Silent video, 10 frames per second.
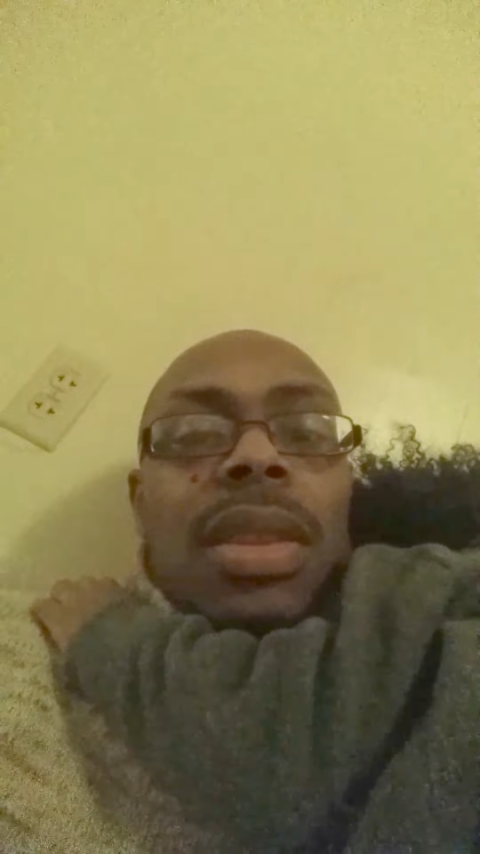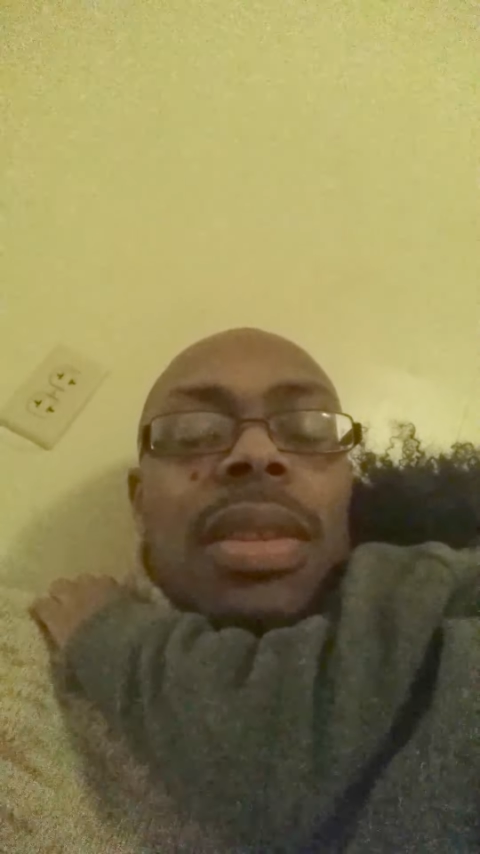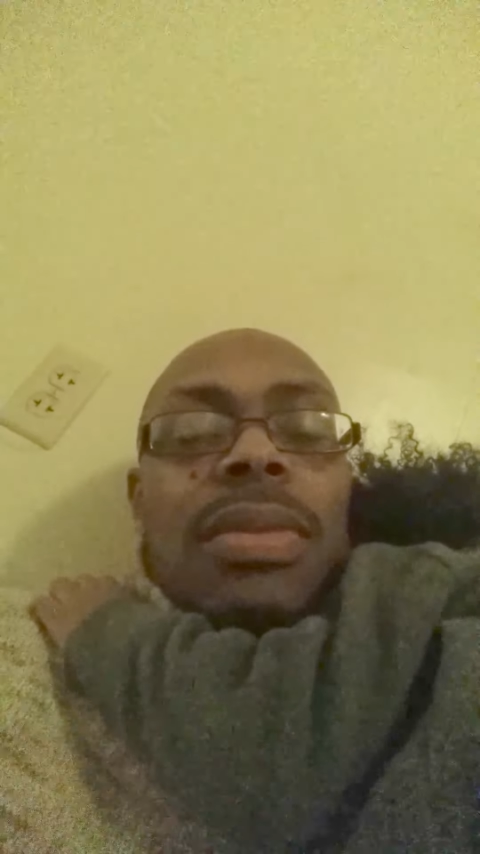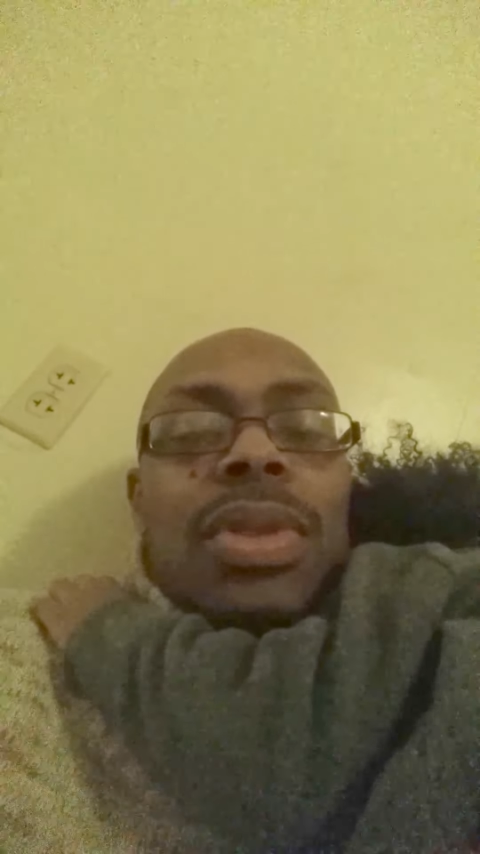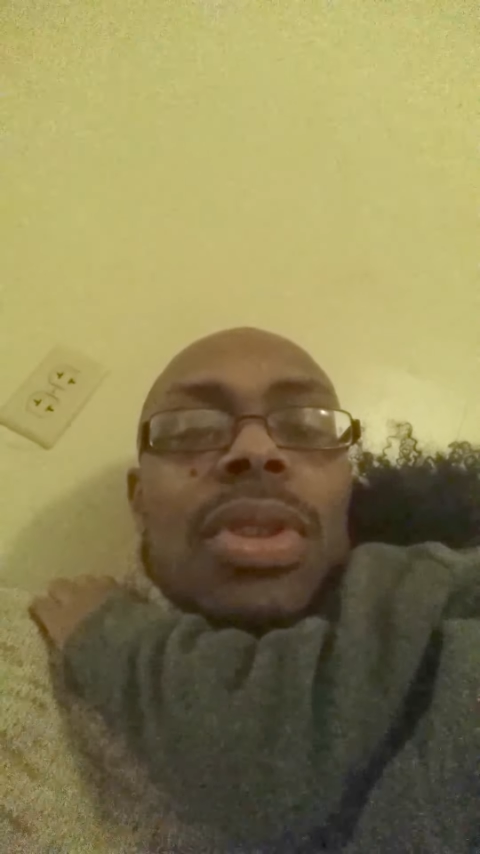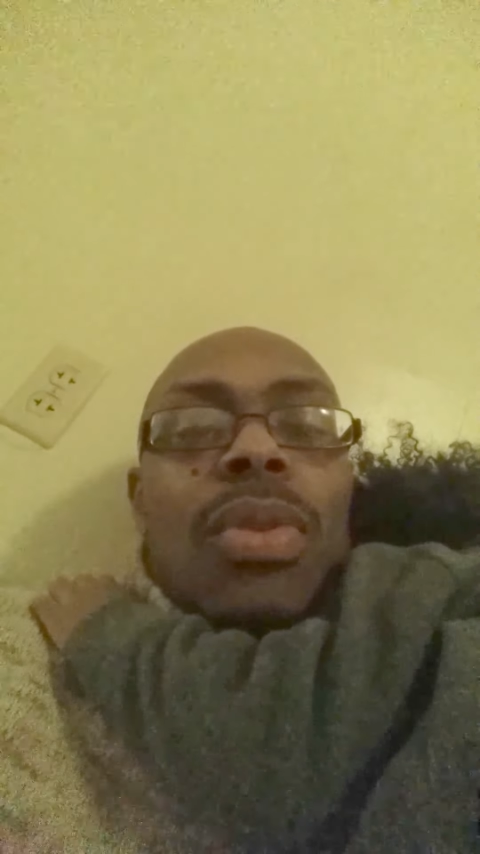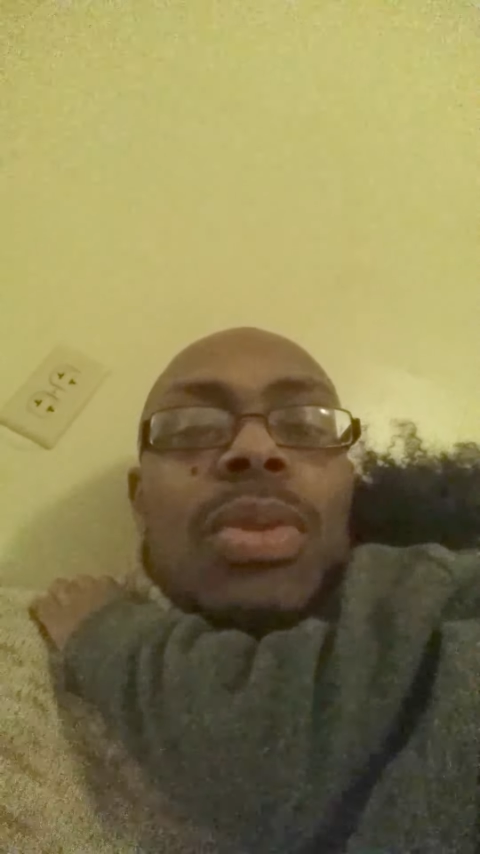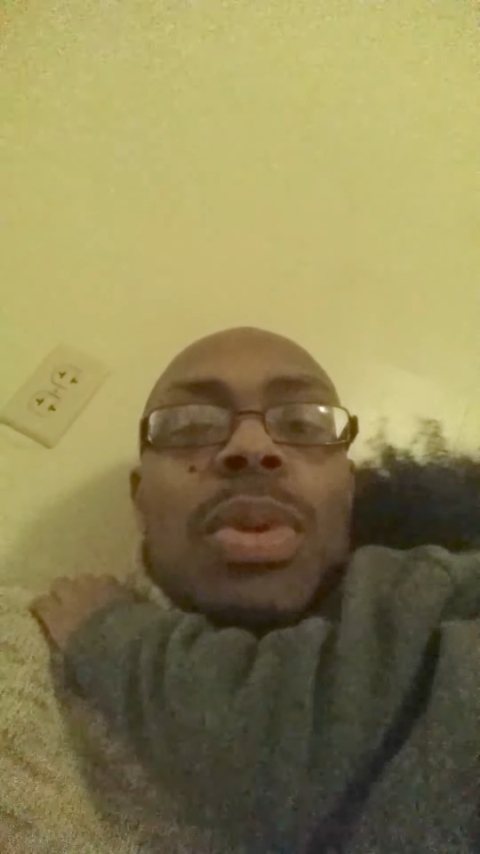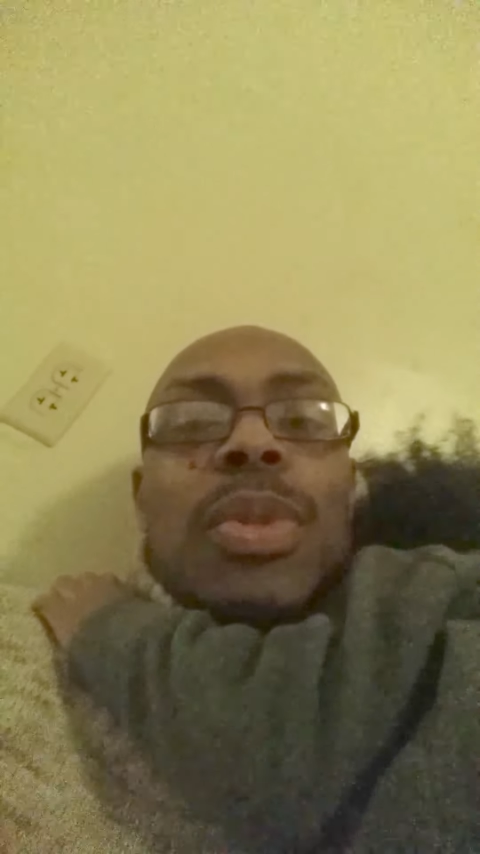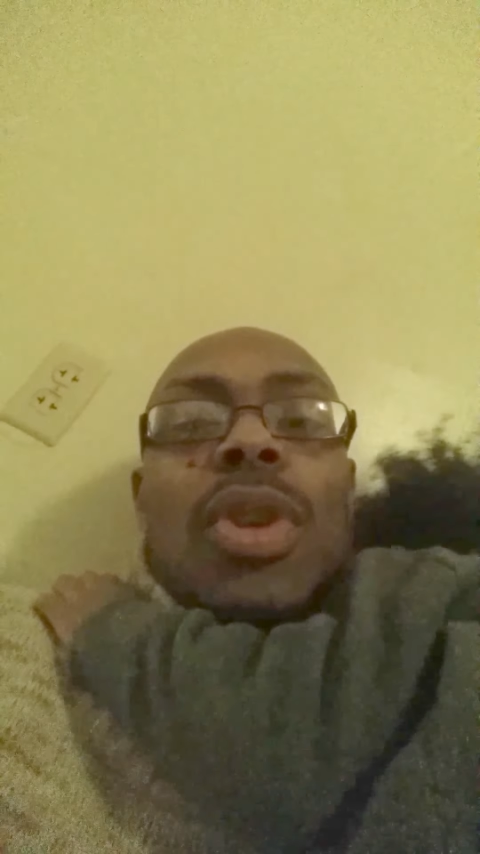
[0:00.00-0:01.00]
If you don't
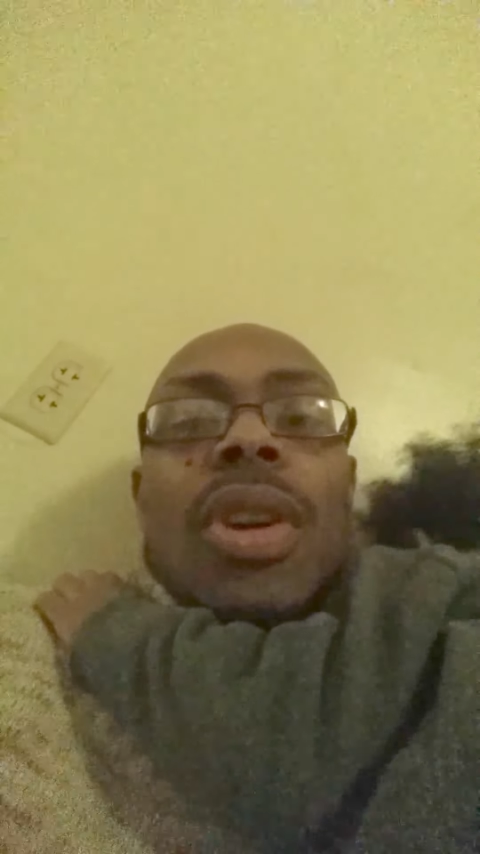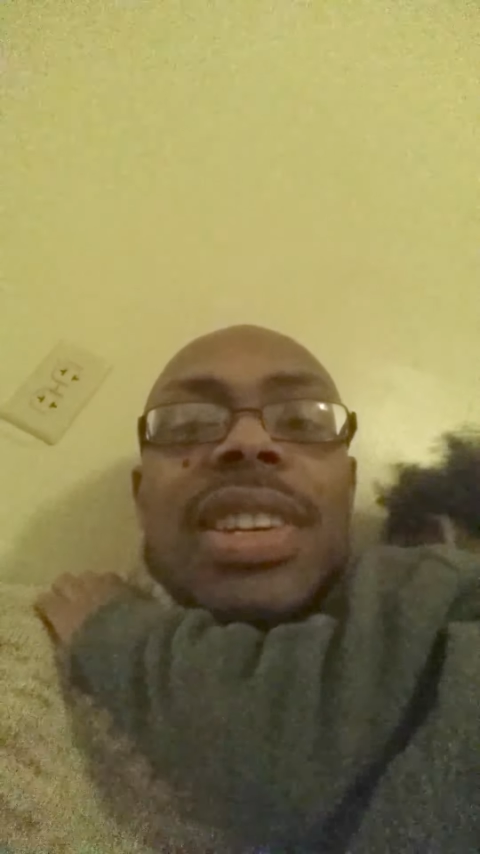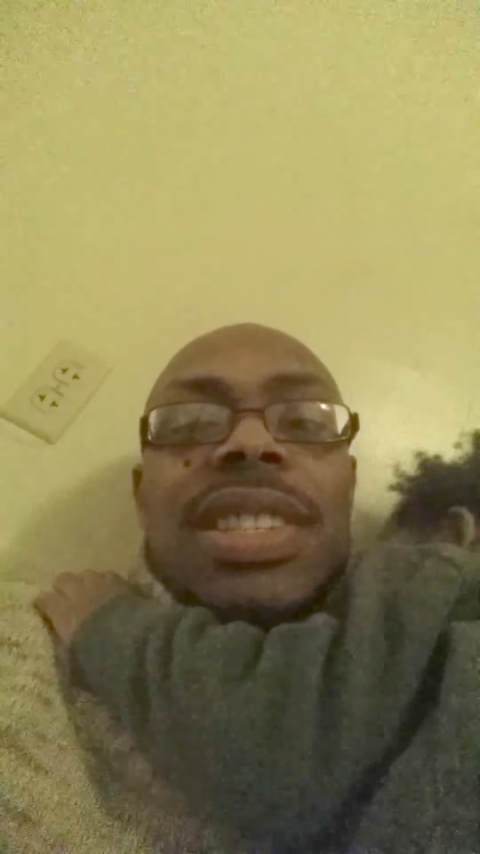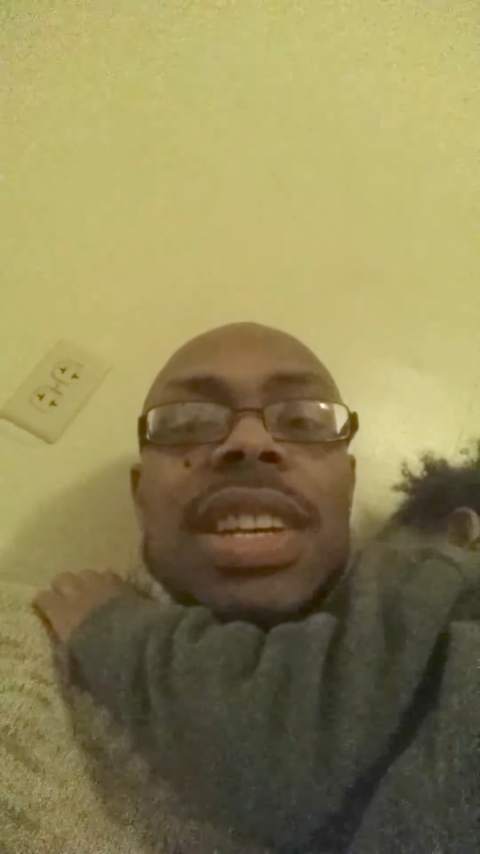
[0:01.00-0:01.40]
remember August